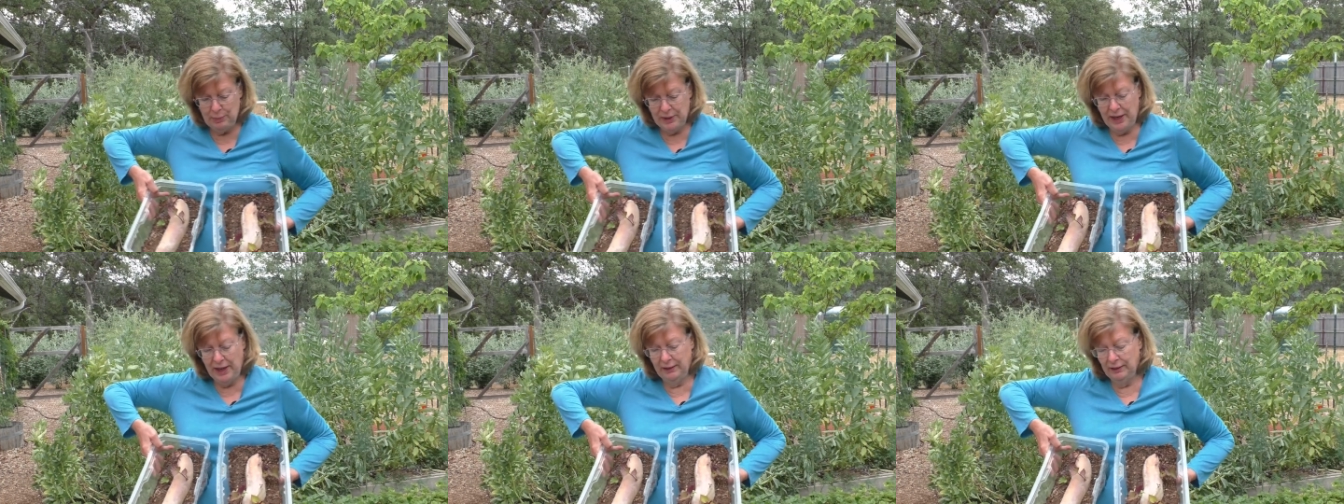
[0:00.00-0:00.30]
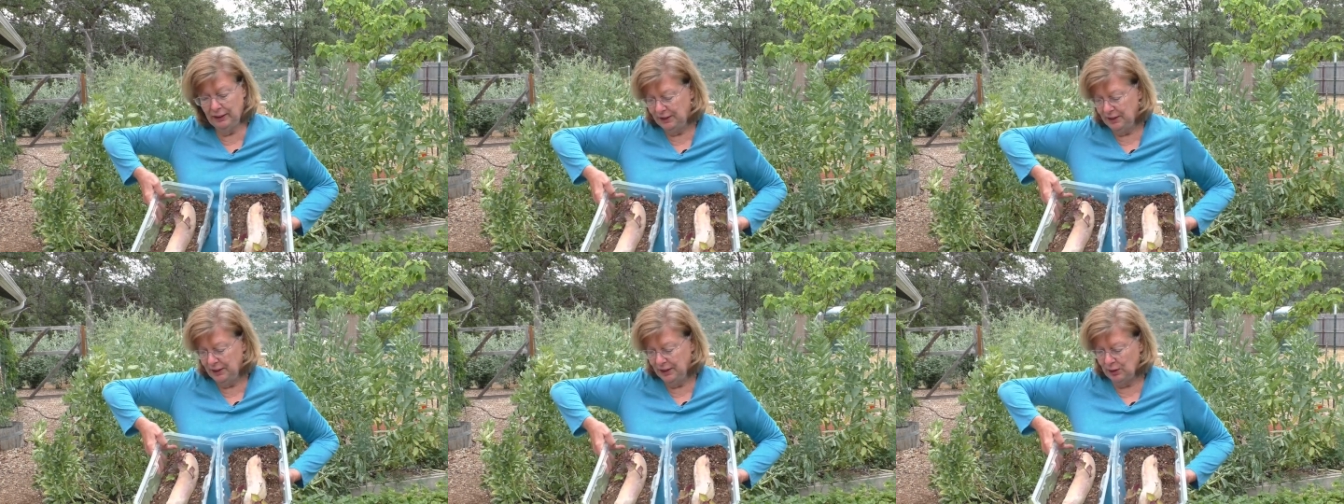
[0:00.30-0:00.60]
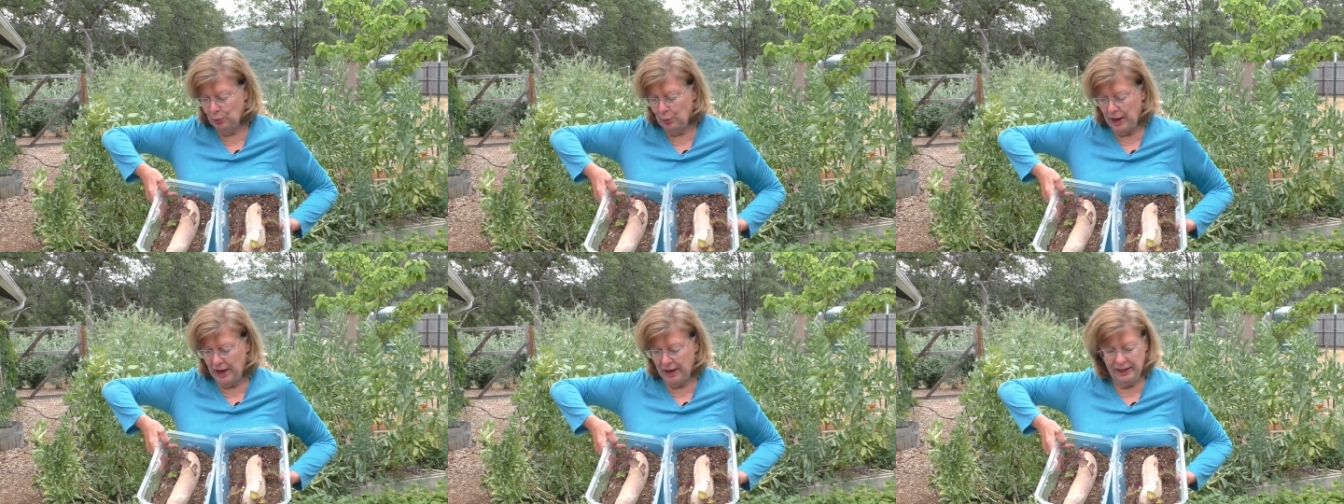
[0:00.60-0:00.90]
potatoes
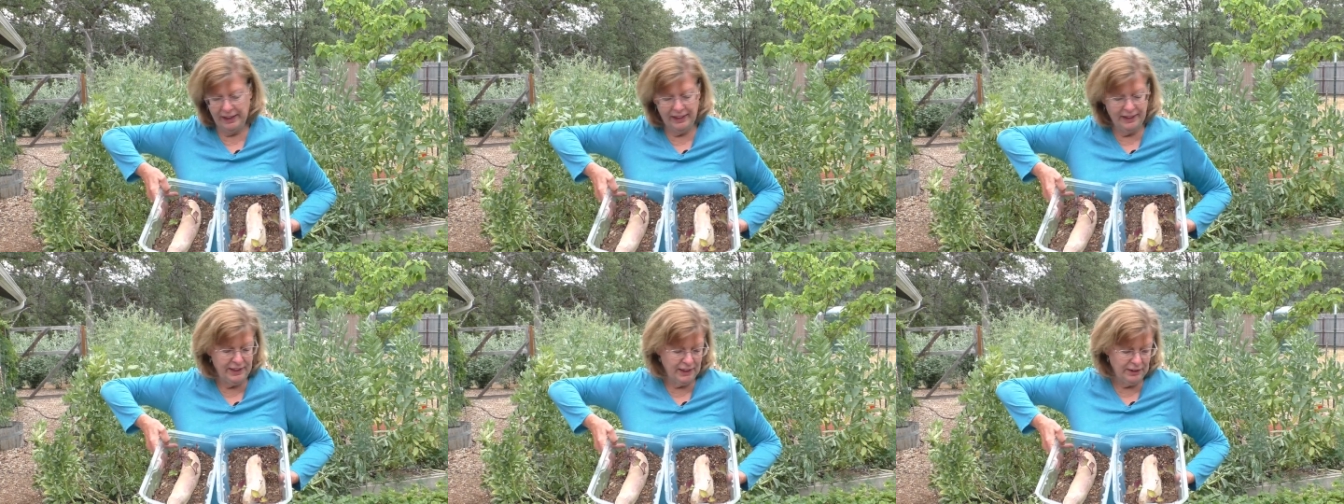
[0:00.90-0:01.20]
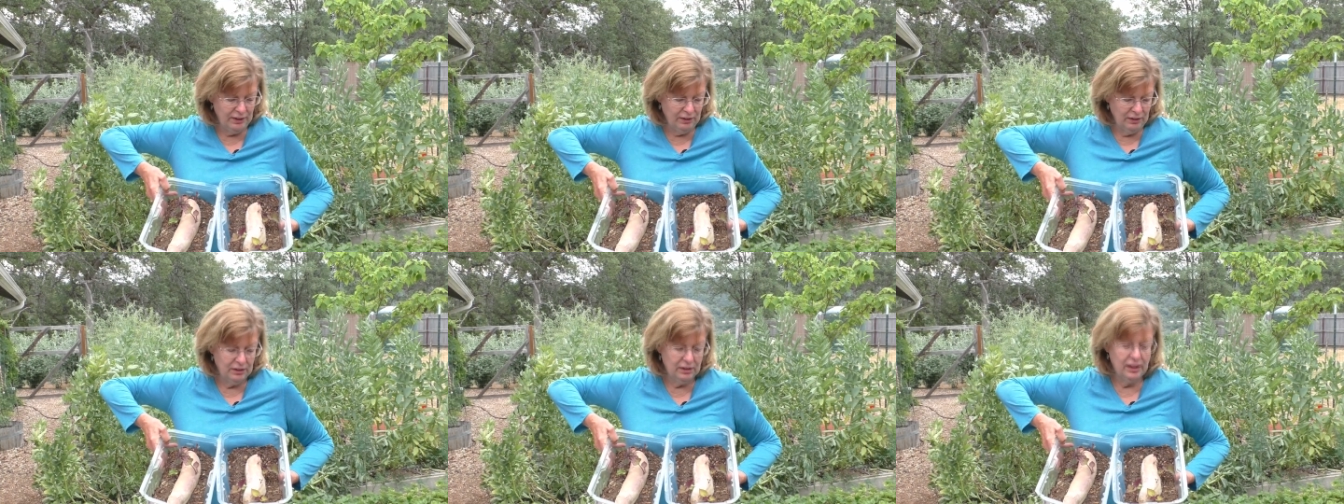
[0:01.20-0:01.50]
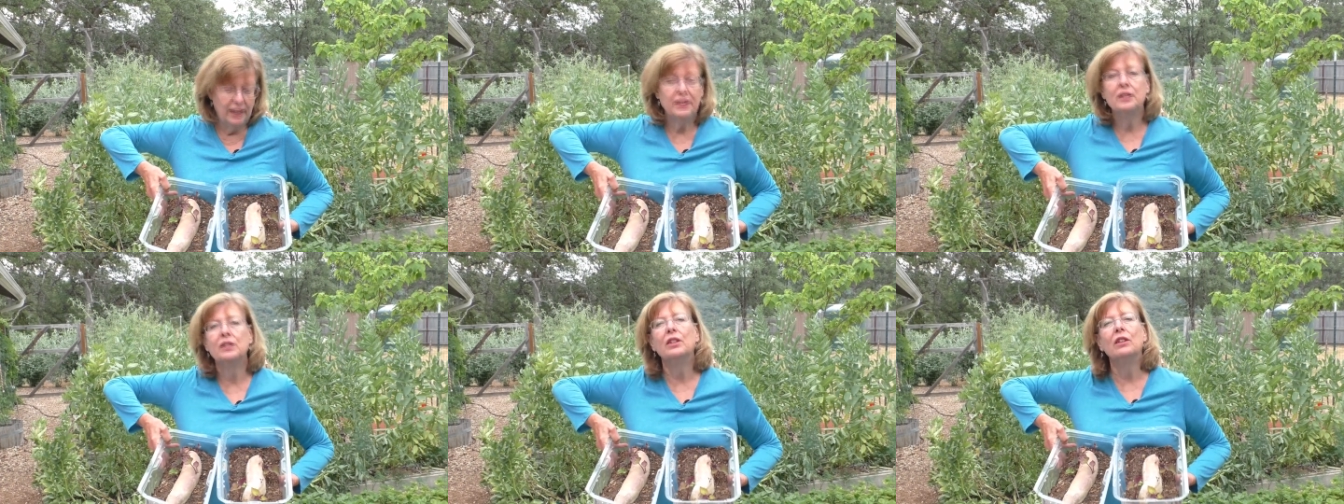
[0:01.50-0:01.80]
this way, and it doesn't look
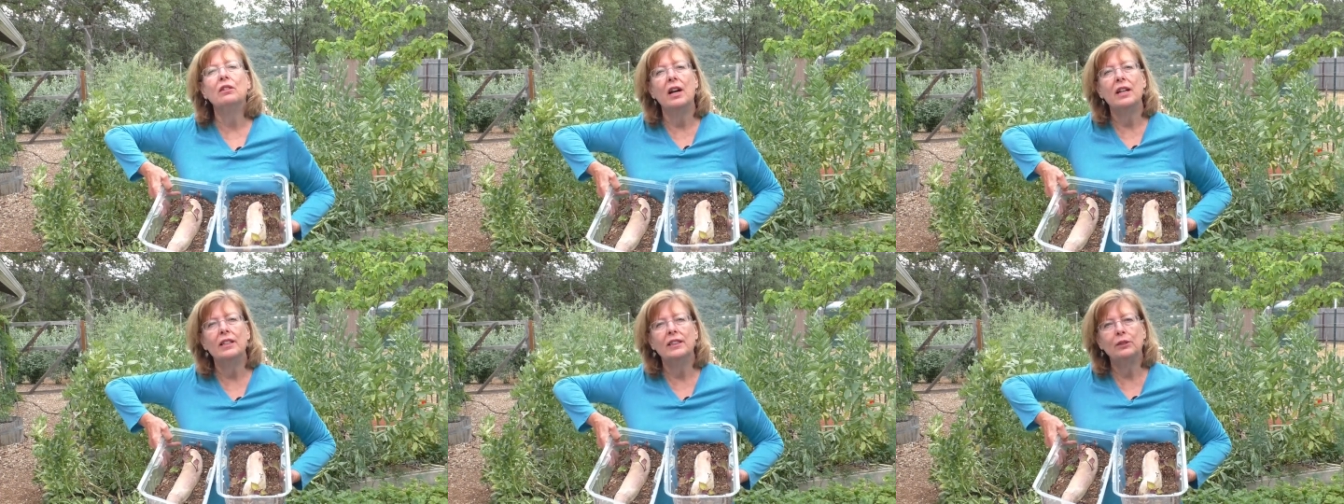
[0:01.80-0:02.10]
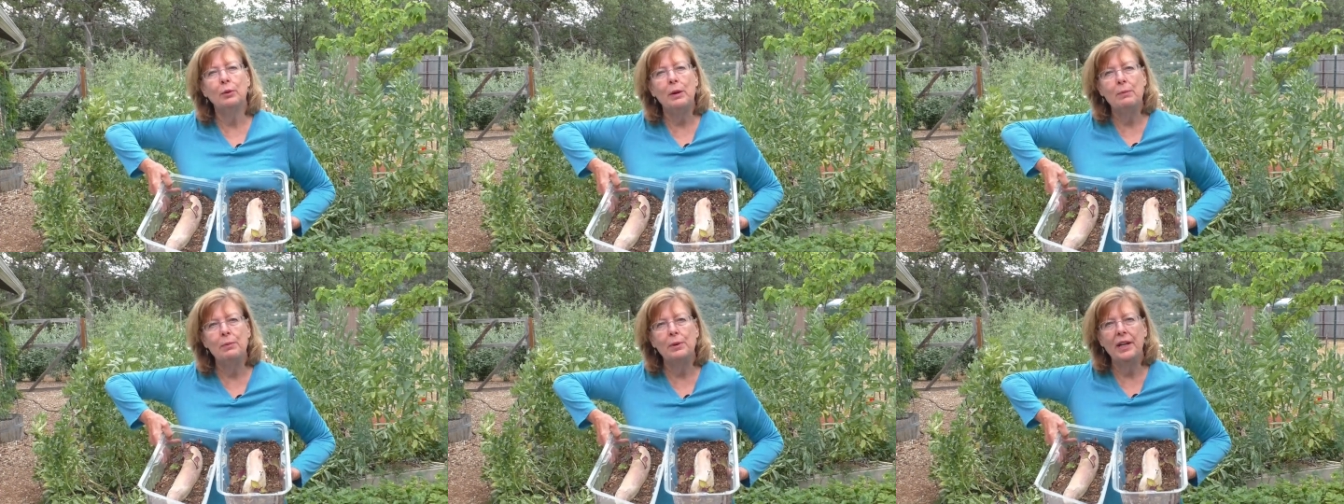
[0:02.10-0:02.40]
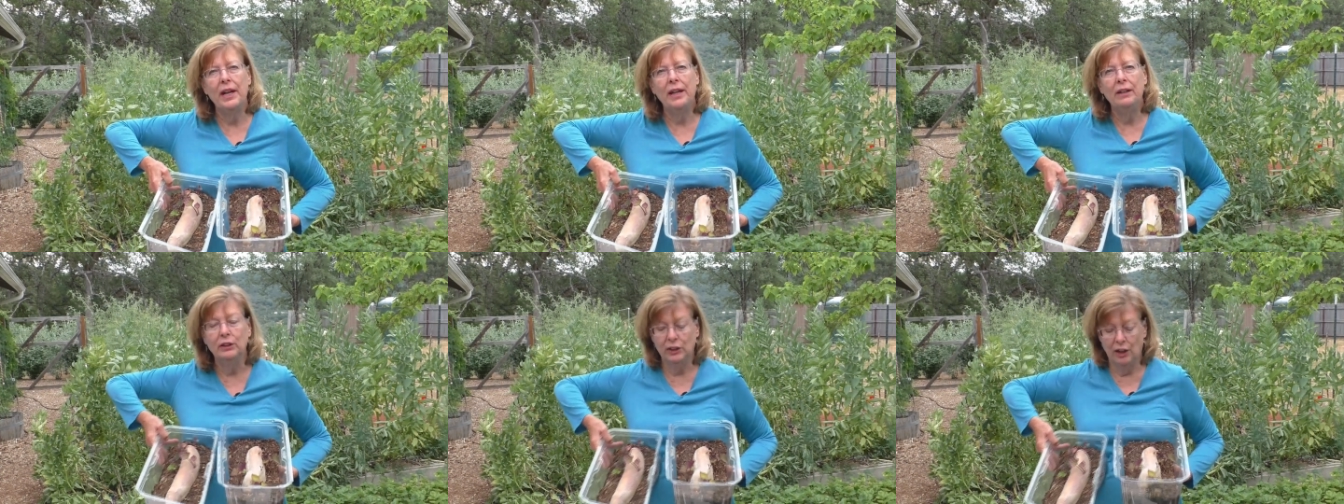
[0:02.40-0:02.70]
like there's a lot of sweet
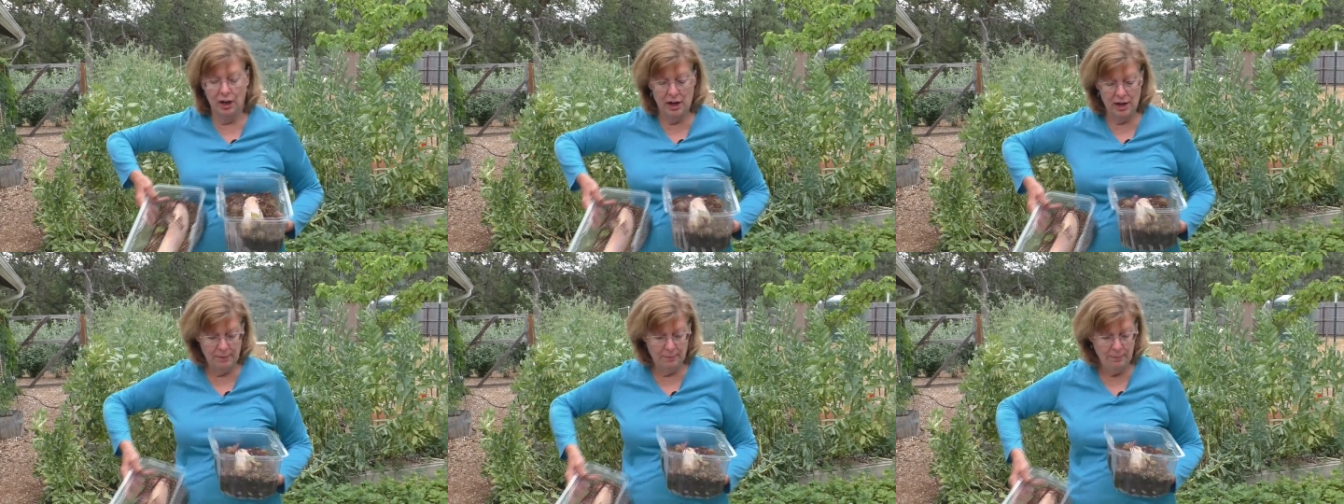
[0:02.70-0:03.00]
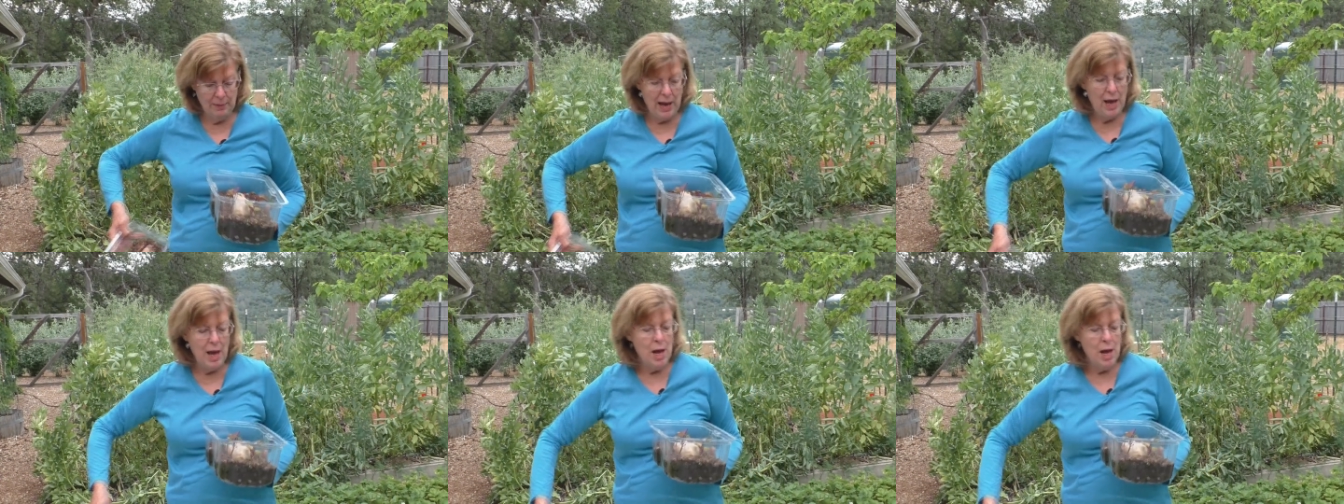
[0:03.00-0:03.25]
potatoes on them,